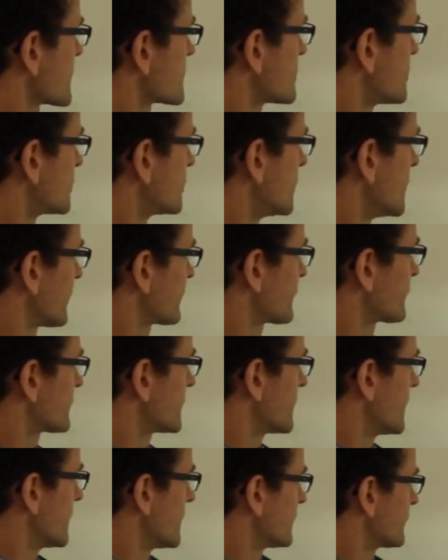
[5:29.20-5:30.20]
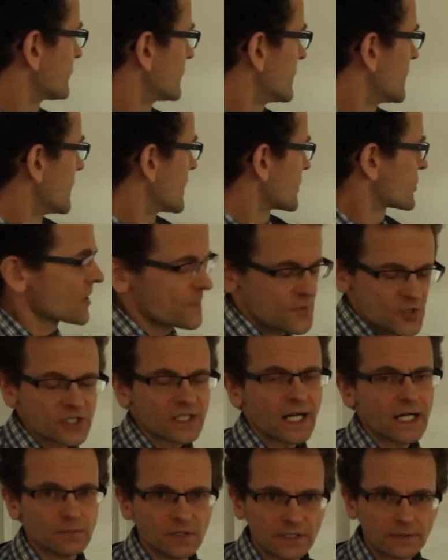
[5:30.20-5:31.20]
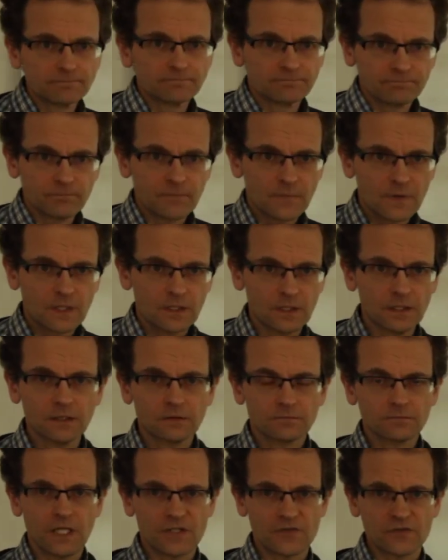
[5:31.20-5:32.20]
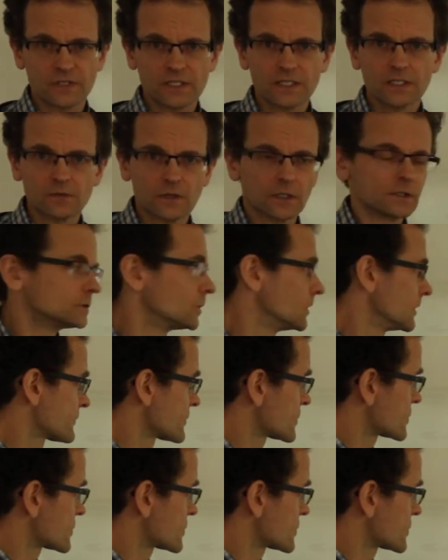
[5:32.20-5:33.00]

is in a role of subscriber. Yeah? As a reader you are a role of